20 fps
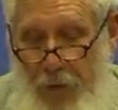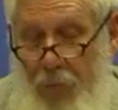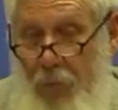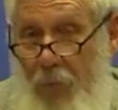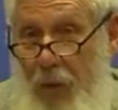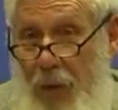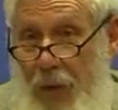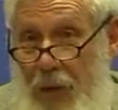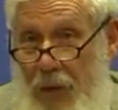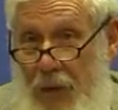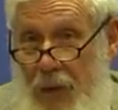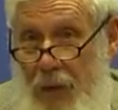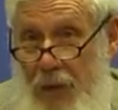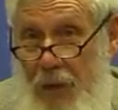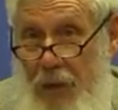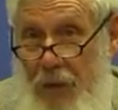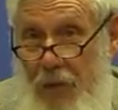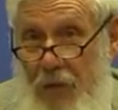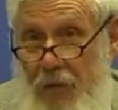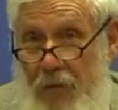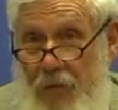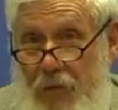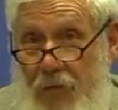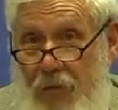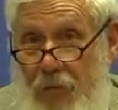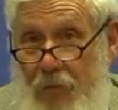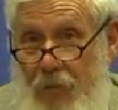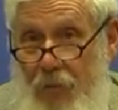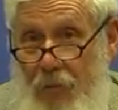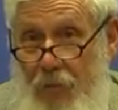may lead
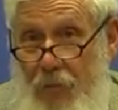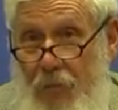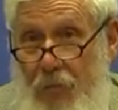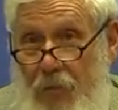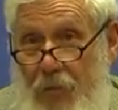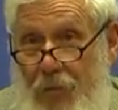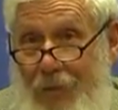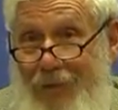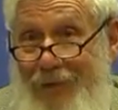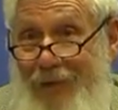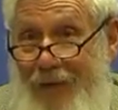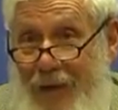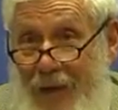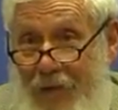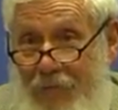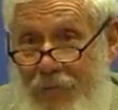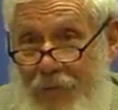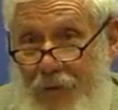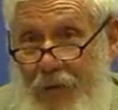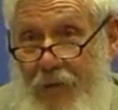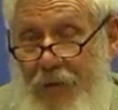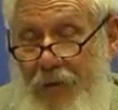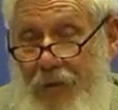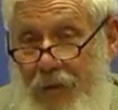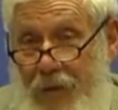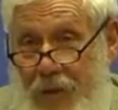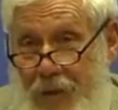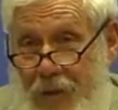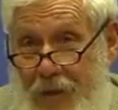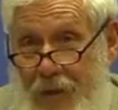to never
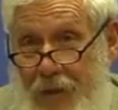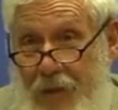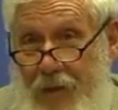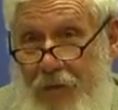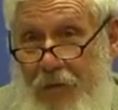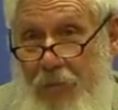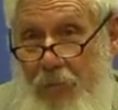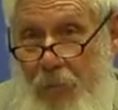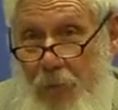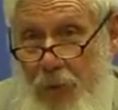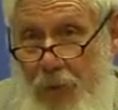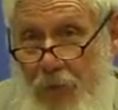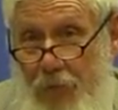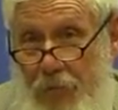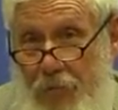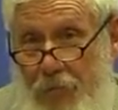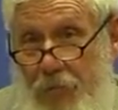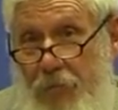getting peace.